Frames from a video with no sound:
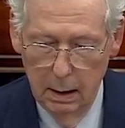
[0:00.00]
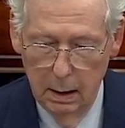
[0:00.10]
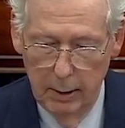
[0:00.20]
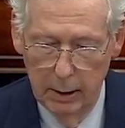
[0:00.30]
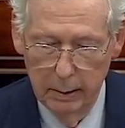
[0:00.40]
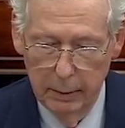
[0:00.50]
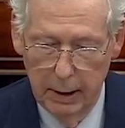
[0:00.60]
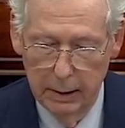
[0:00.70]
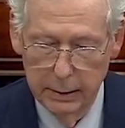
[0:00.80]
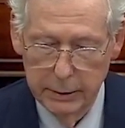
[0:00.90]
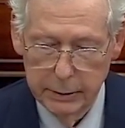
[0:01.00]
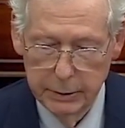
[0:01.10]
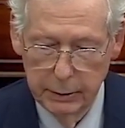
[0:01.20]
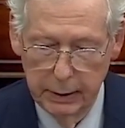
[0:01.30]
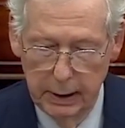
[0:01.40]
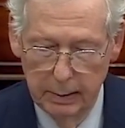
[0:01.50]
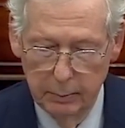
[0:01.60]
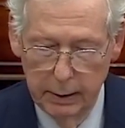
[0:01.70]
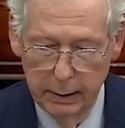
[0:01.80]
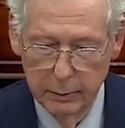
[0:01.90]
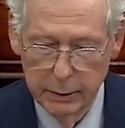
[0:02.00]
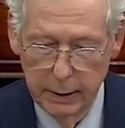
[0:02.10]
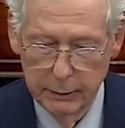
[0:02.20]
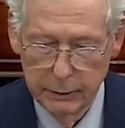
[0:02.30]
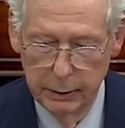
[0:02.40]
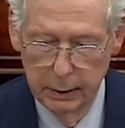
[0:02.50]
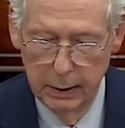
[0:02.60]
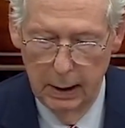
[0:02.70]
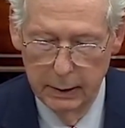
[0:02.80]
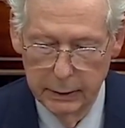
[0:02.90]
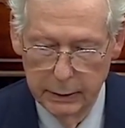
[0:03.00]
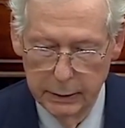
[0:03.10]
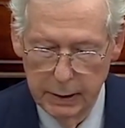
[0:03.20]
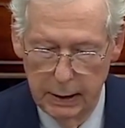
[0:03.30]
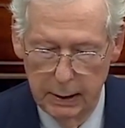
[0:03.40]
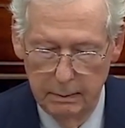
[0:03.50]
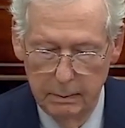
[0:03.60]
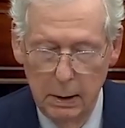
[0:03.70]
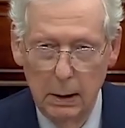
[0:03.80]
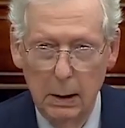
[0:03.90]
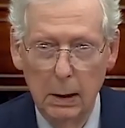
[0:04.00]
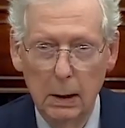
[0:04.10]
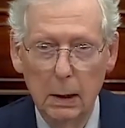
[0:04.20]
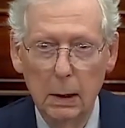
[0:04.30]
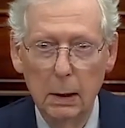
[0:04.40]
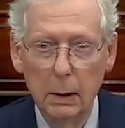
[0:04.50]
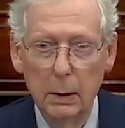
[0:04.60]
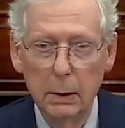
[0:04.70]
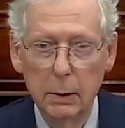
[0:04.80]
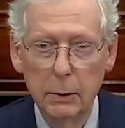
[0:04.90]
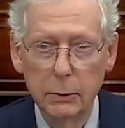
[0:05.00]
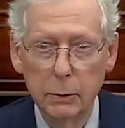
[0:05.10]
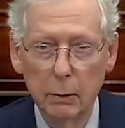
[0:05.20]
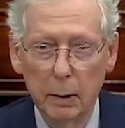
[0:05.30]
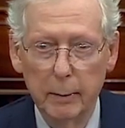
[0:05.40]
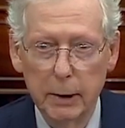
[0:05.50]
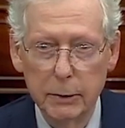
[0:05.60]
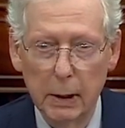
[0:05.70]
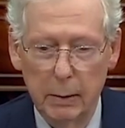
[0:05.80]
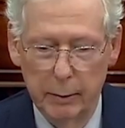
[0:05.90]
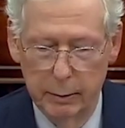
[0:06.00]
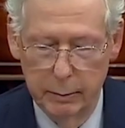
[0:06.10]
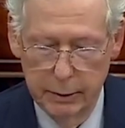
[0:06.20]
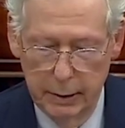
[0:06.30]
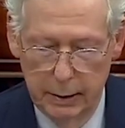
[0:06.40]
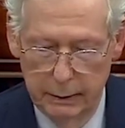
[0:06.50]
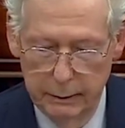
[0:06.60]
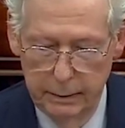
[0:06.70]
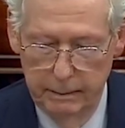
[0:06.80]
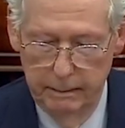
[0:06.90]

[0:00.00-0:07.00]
American politicians who cannot bring themselves to acknowledge the same should really be ashamed of themselves.